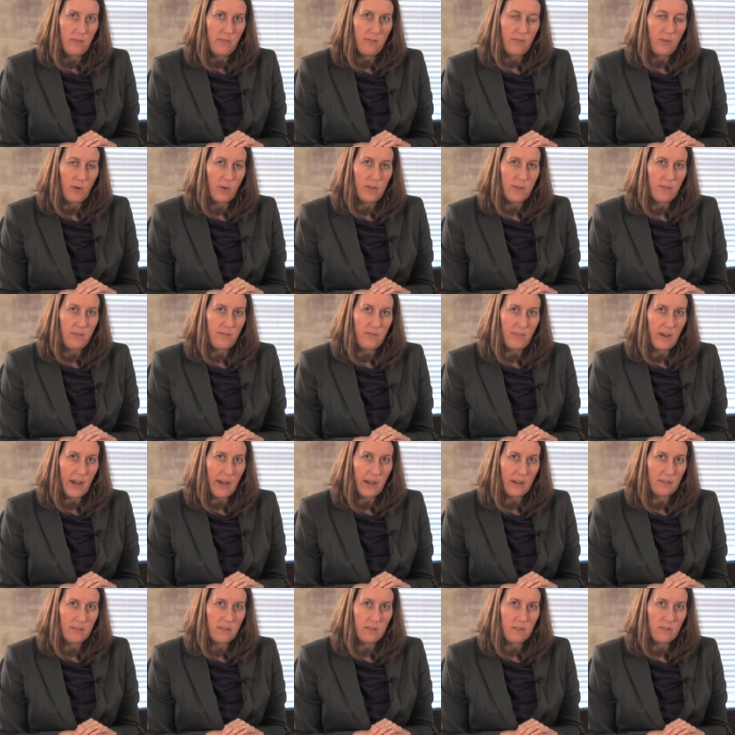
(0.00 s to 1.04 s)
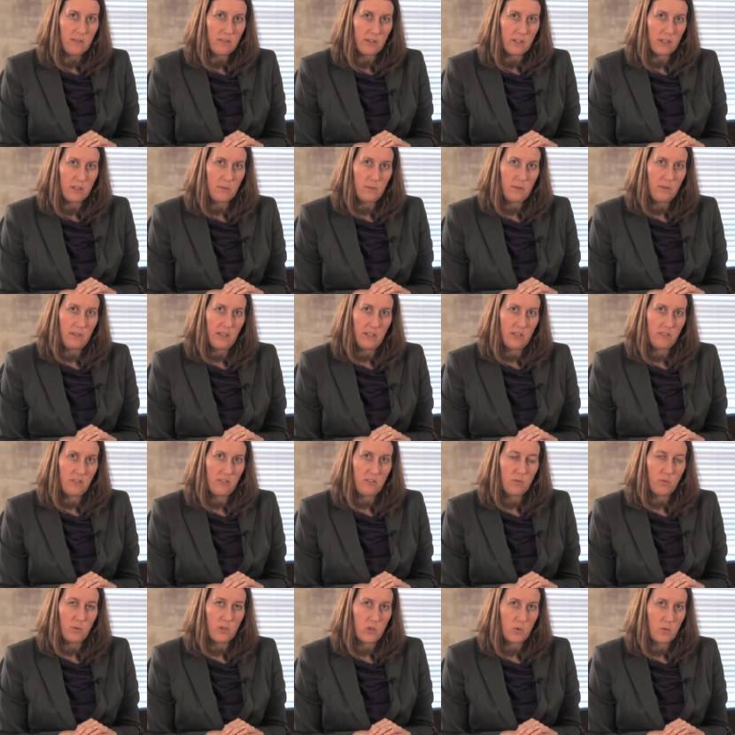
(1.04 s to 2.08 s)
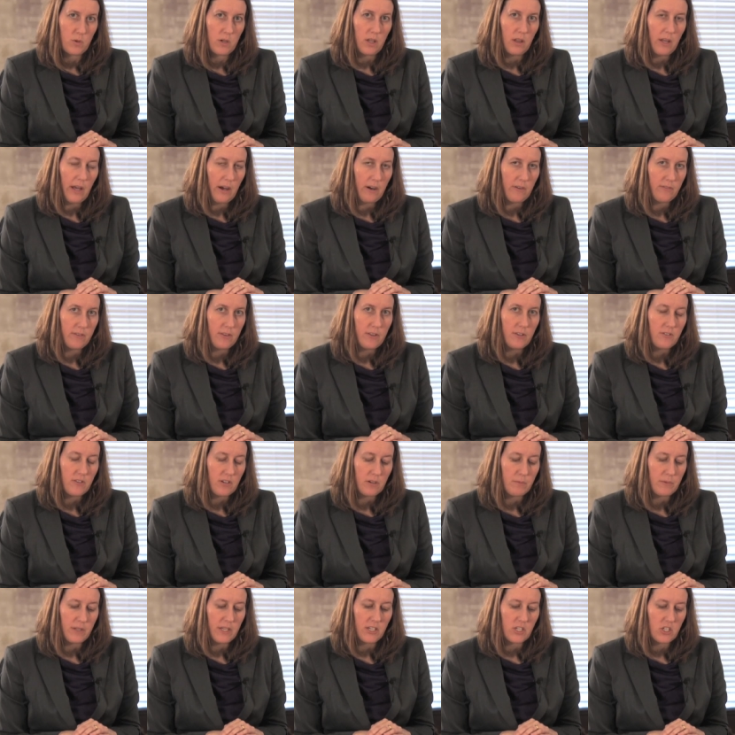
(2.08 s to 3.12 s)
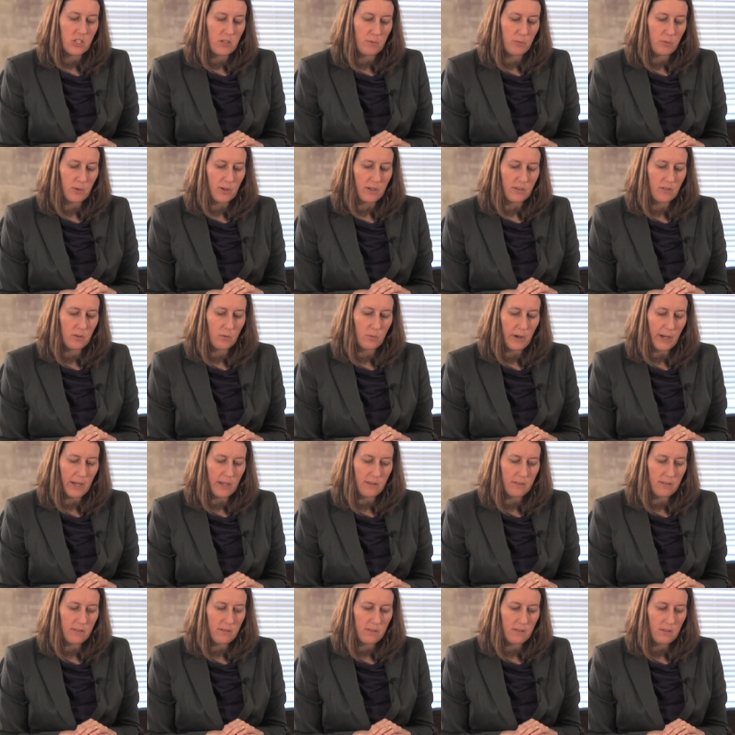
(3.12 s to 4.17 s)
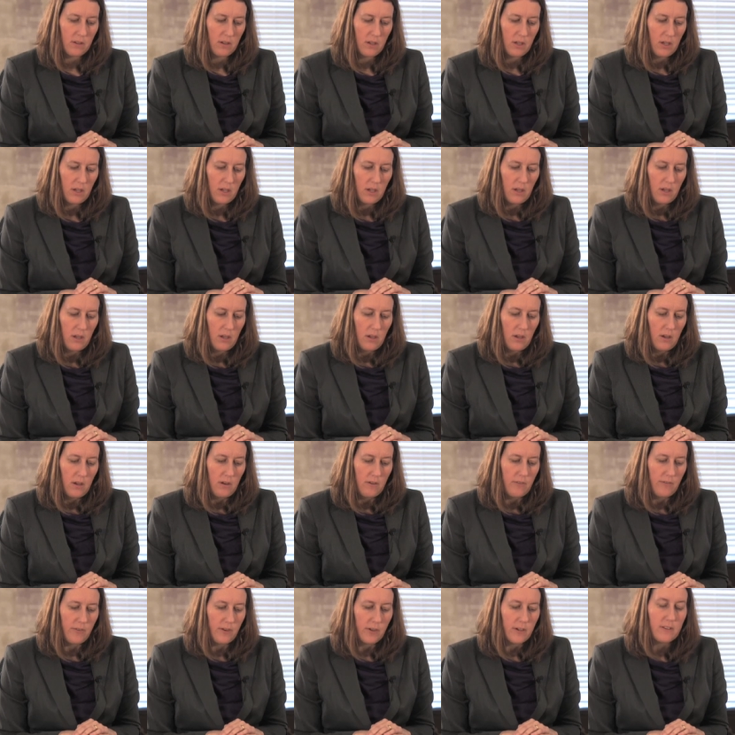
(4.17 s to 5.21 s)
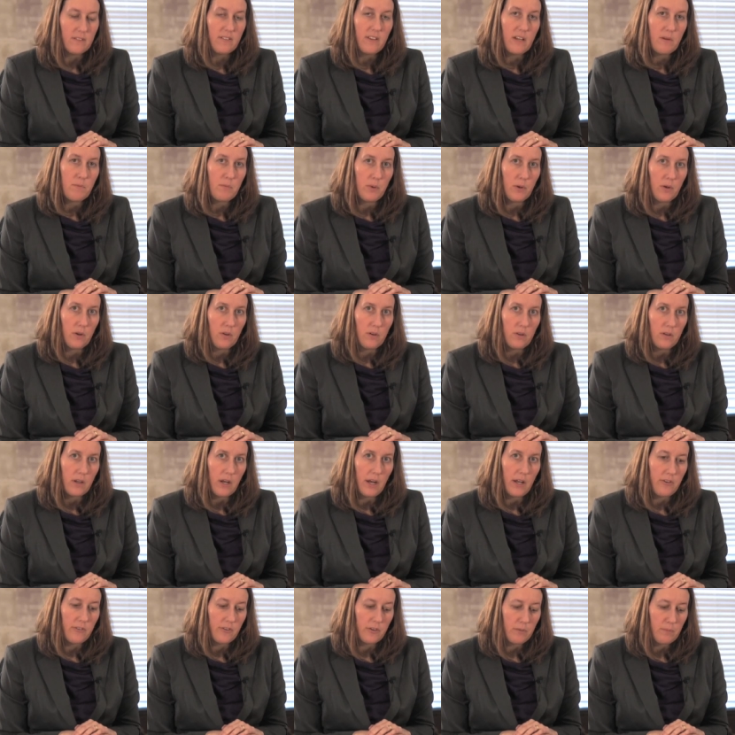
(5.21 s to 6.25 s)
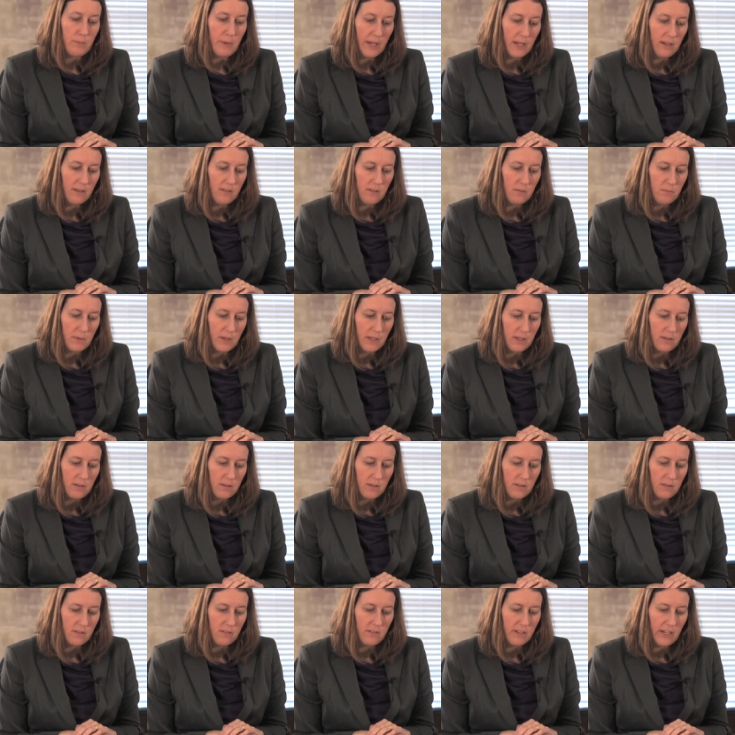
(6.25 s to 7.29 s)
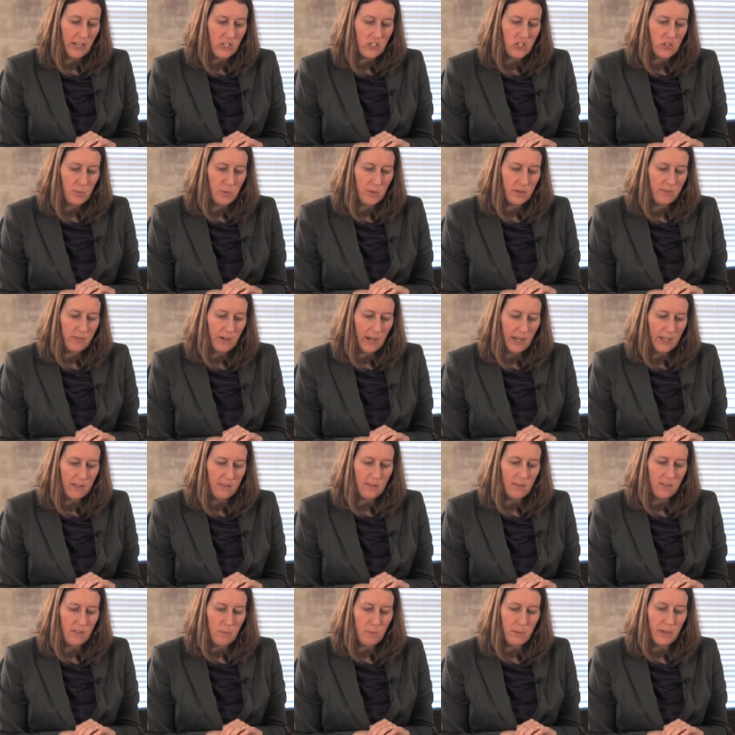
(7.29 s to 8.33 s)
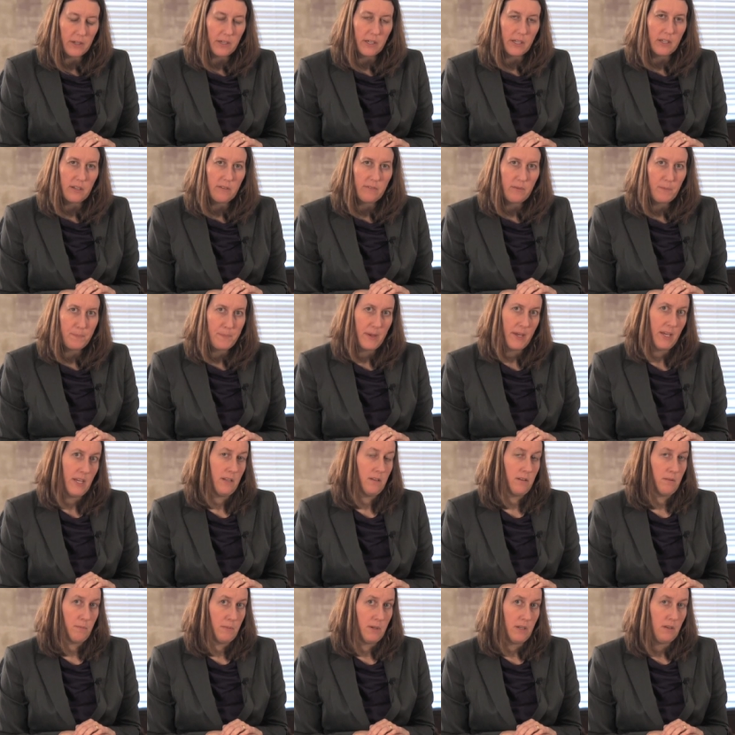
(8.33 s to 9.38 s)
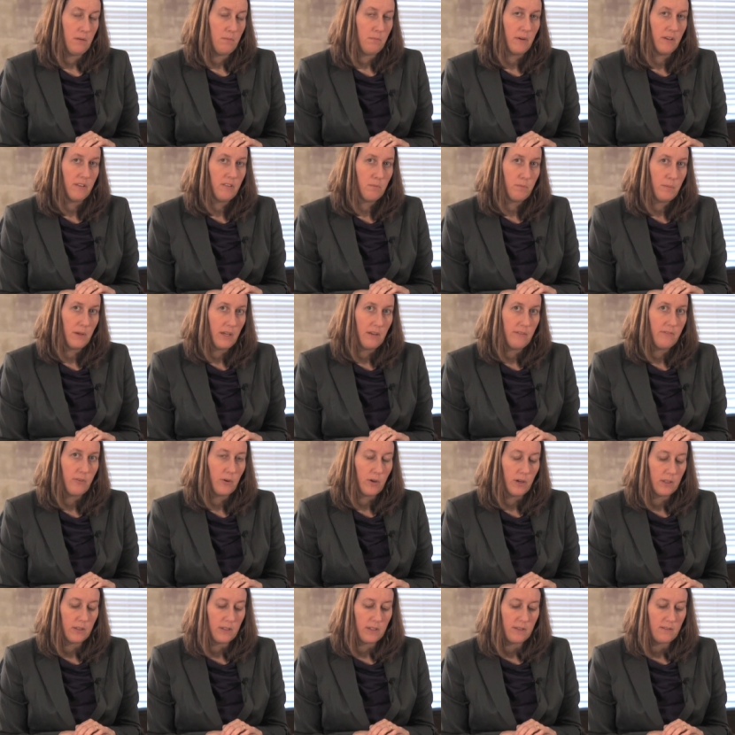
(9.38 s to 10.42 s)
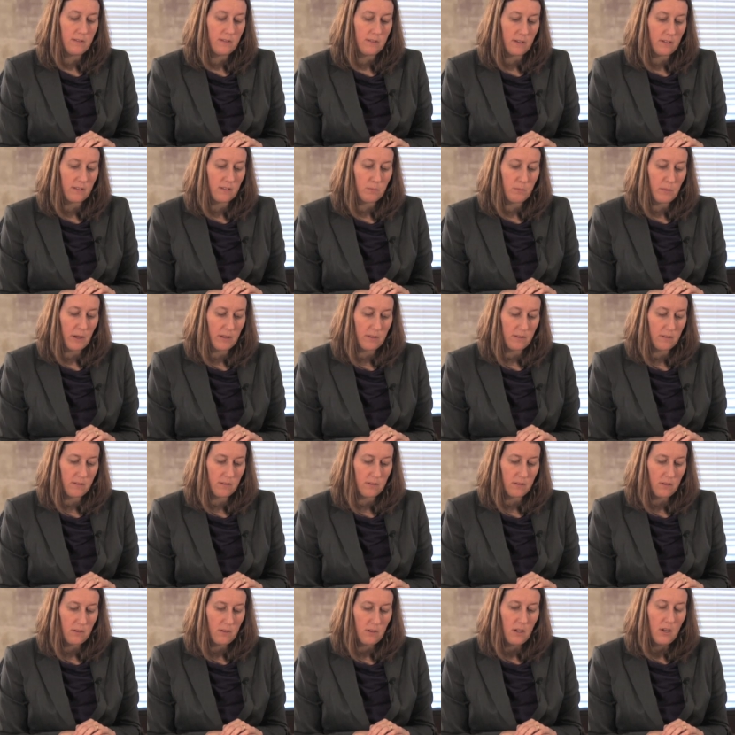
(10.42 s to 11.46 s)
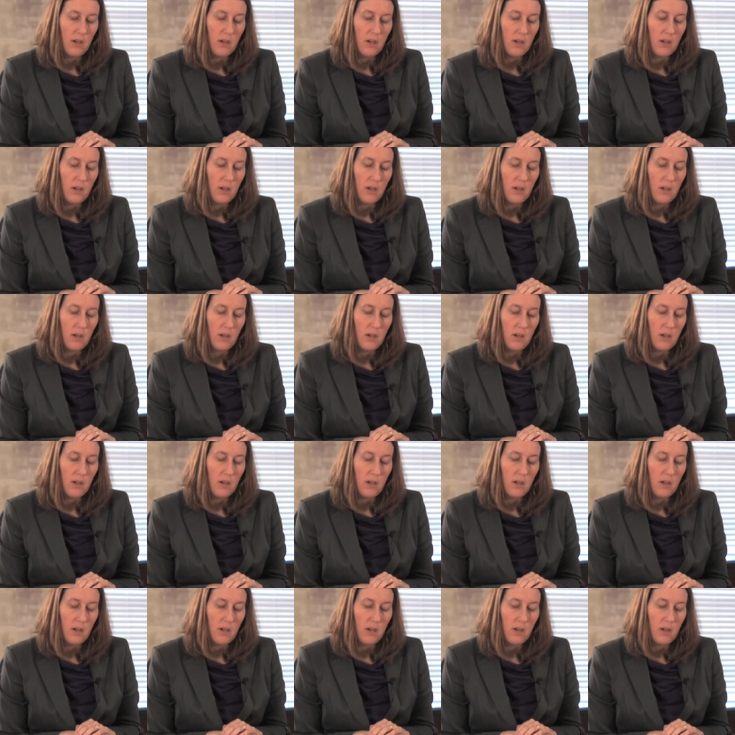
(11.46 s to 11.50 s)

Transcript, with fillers: for the facts and circumstances which would allow for the termination of parental rights. For example, under abandonment, the statute provides that the period of abandonment must be for at least six months.